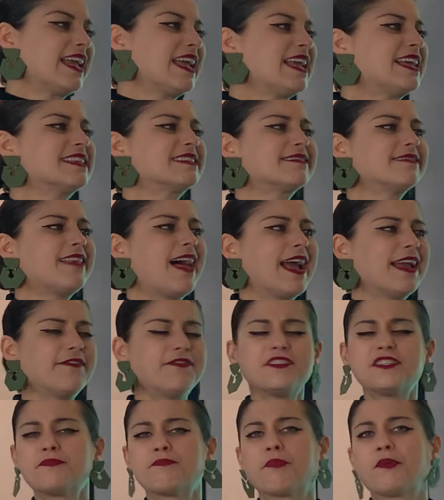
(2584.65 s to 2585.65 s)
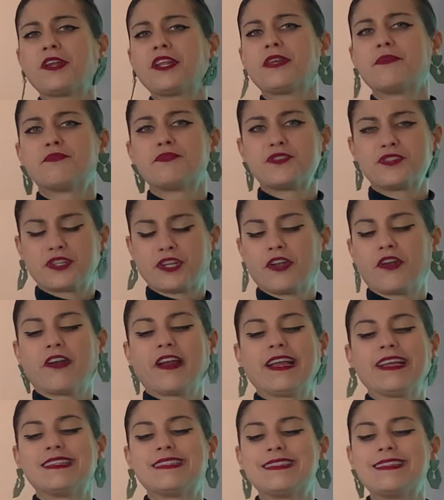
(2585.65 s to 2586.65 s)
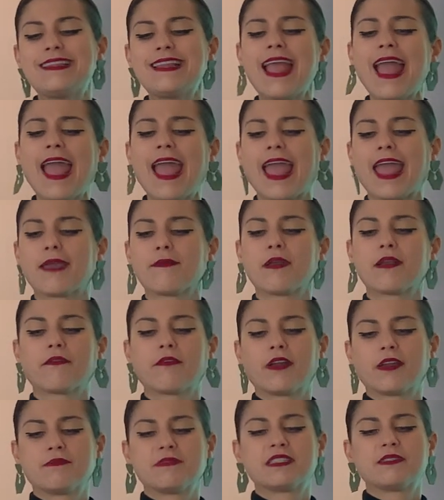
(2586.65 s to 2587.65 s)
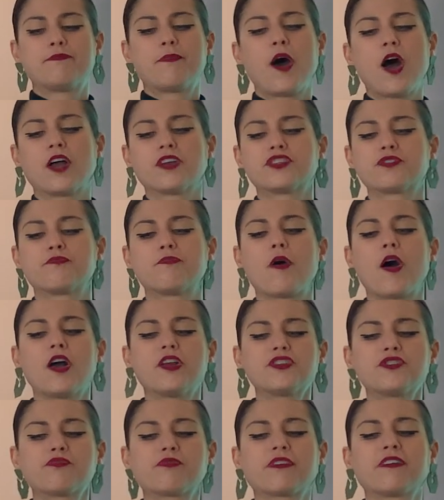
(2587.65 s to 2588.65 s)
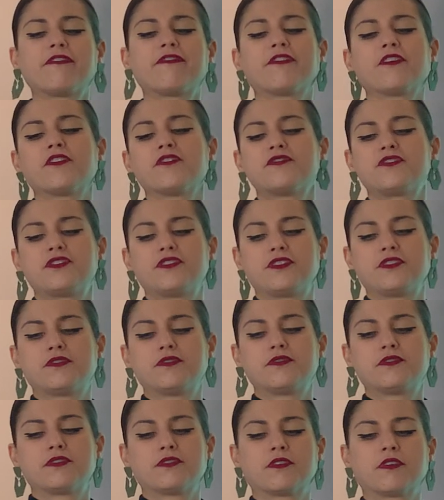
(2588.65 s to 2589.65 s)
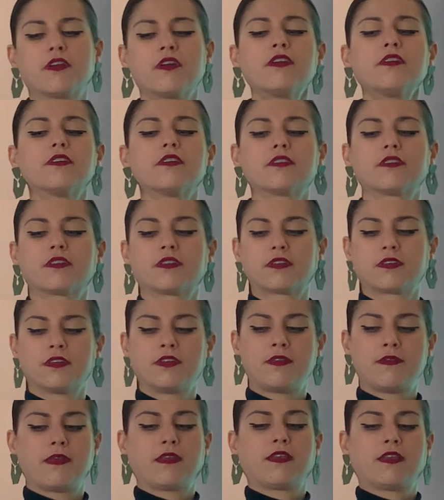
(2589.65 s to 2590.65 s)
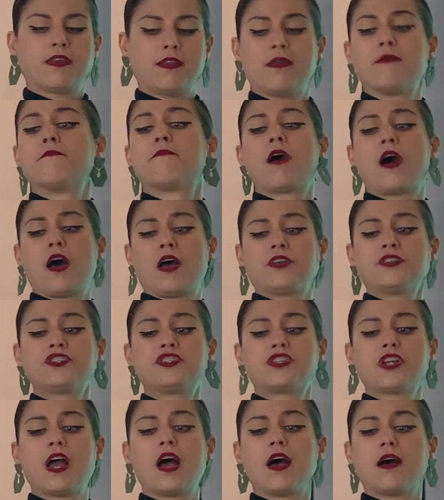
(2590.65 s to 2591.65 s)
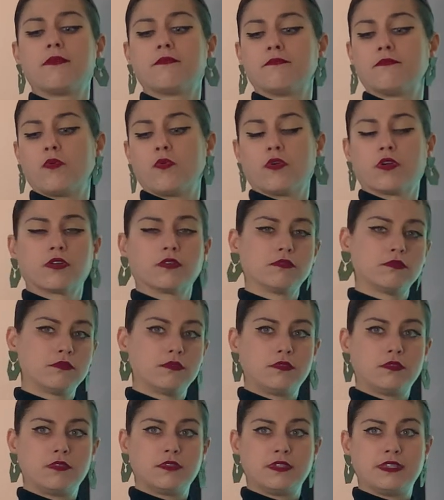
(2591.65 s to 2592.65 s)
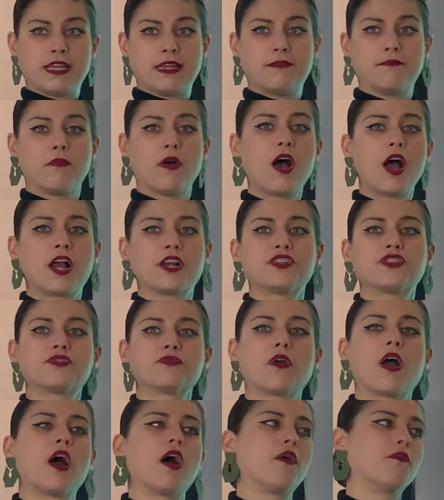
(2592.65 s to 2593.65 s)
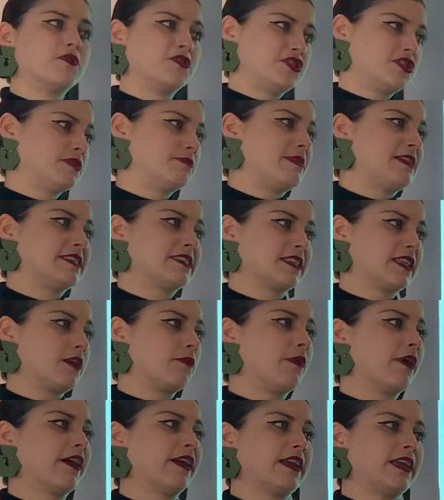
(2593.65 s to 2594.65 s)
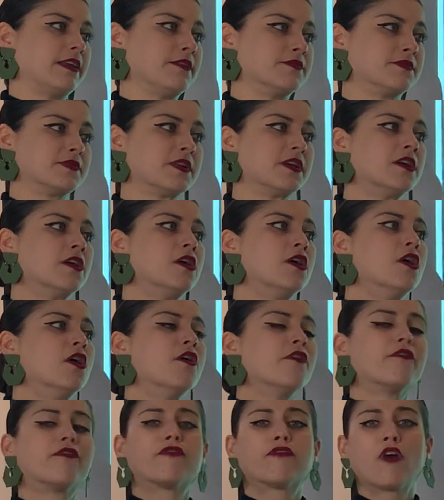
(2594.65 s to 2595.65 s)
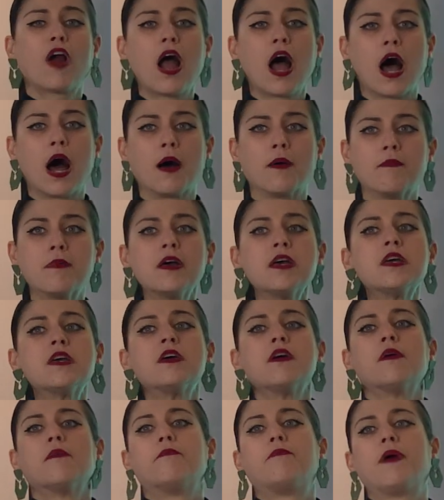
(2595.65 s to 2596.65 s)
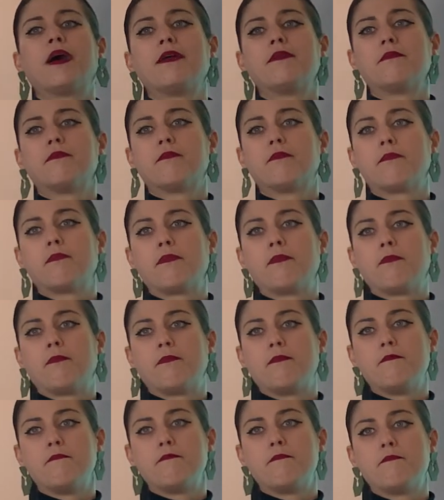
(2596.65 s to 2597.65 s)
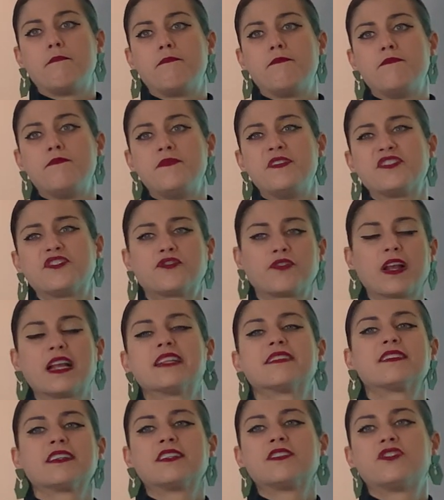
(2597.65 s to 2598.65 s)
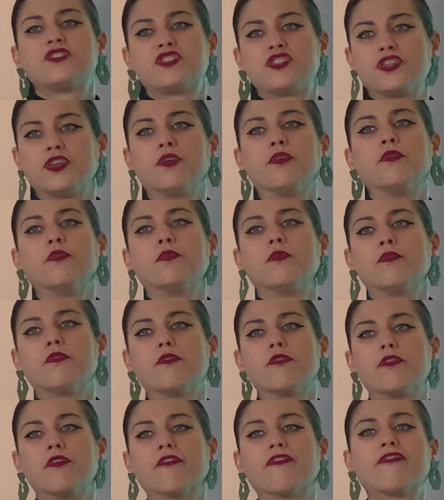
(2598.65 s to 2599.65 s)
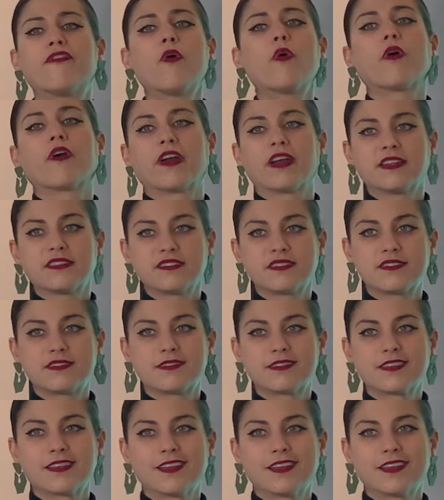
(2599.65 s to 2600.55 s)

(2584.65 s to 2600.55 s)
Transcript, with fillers: his life is pretty obscure. His name, Hieronymus Bosch, Bosch refers to Sir Hergen Bosch, um, or Den Bosch, uh, which is basically where he's from, but this translates to the forest.